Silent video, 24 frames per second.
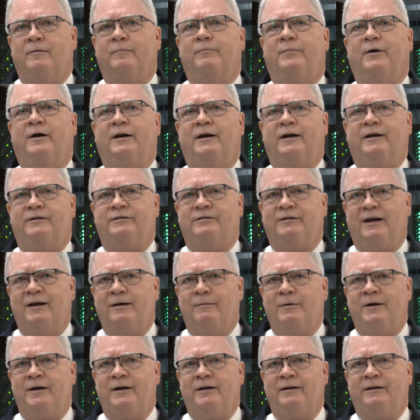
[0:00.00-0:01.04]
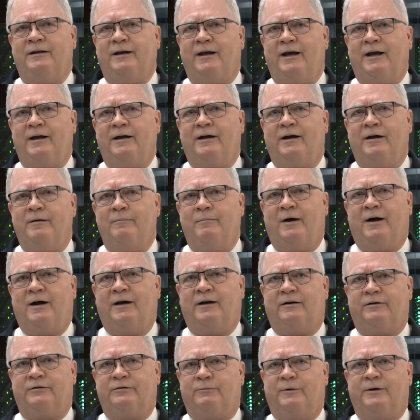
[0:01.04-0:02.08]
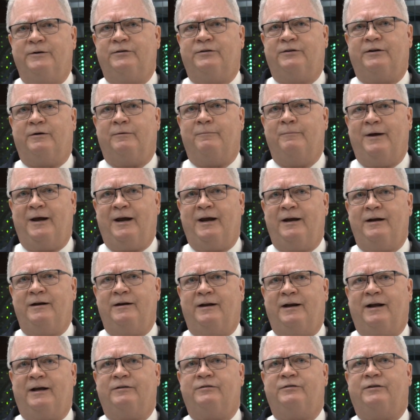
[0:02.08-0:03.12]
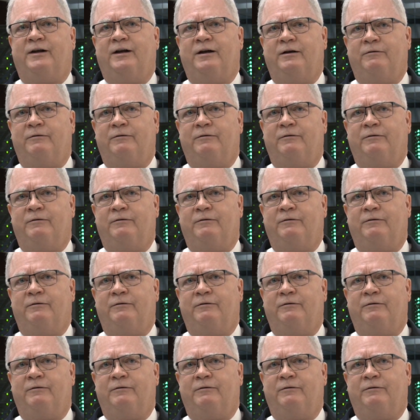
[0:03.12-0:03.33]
But examining the AI models, once they're made and as they